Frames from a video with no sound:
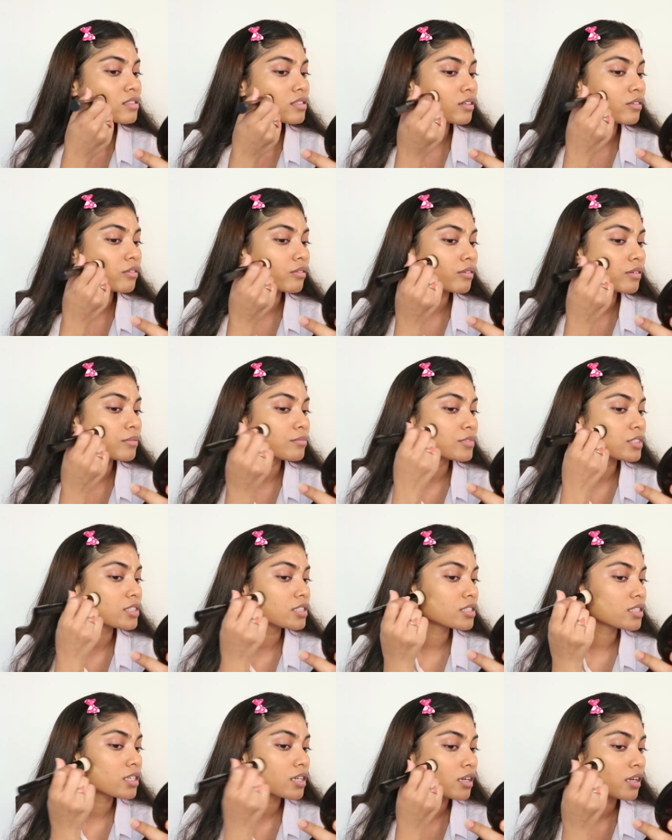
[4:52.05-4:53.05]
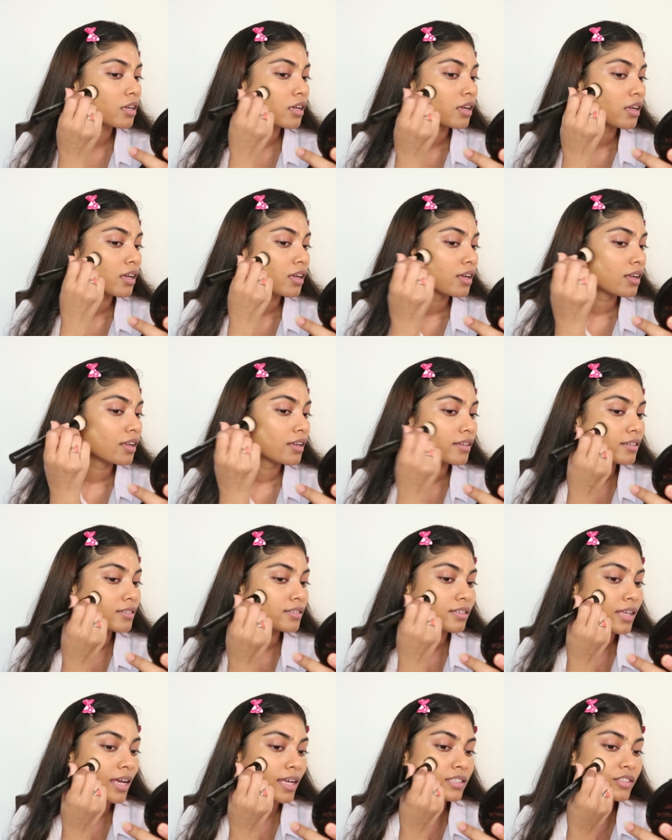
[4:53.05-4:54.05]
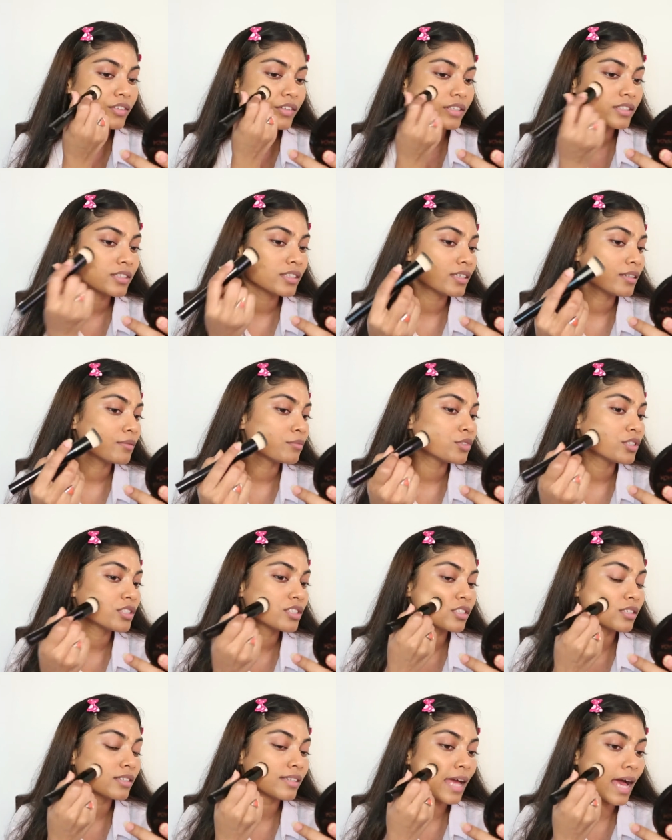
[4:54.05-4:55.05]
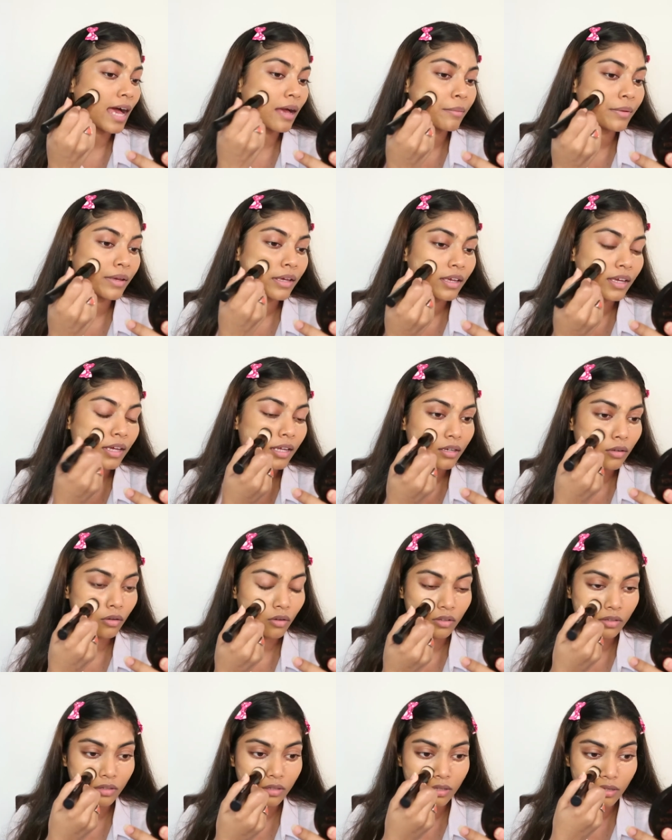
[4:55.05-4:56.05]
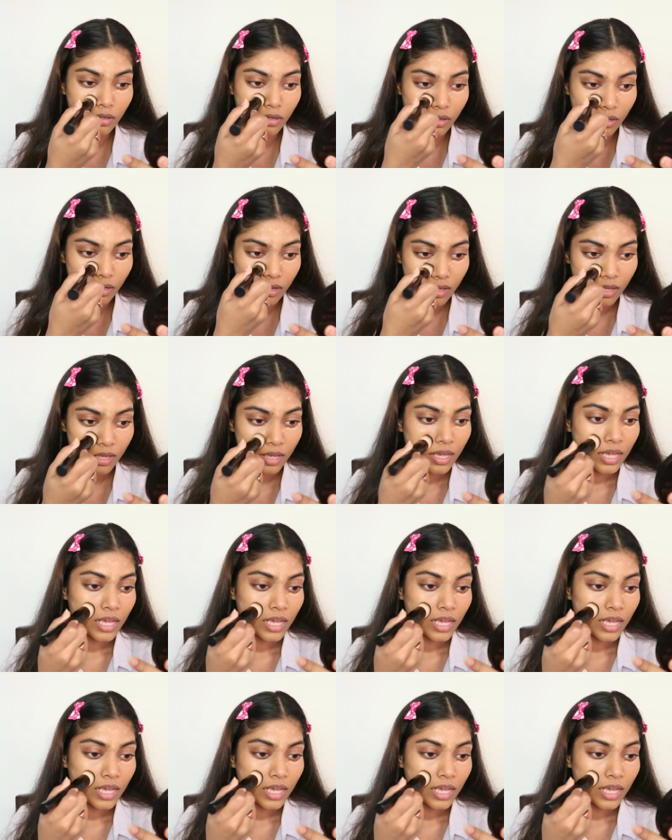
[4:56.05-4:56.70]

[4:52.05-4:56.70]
So I'm just, as you can see, I'm just dabbing it on the